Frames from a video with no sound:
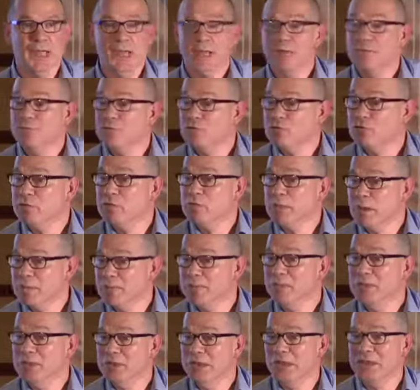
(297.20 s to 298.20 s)
if you
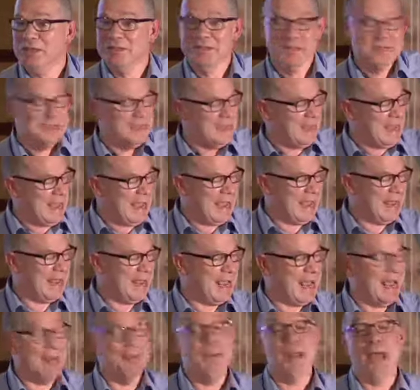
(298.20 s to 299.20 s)
remember that.
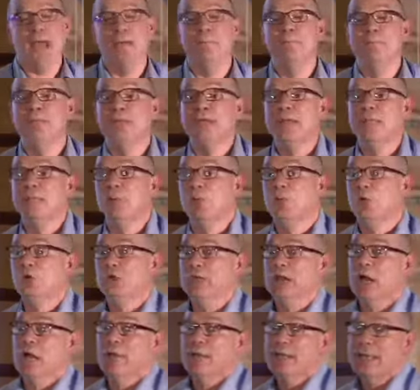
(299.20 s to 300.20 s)
And people were
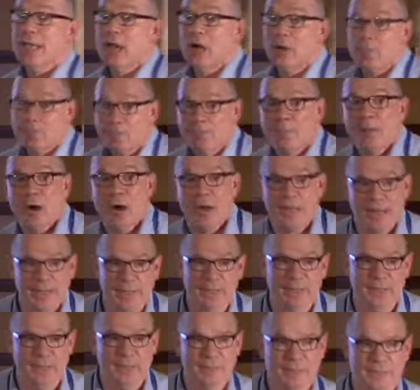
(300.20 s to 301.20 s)
going out and
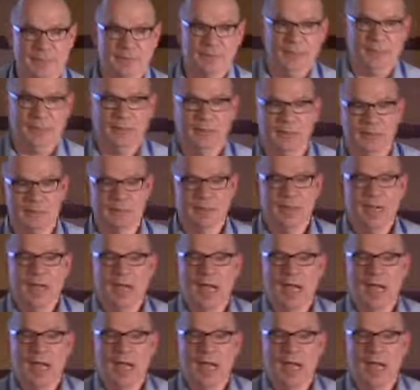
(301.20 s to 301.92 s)
buying these things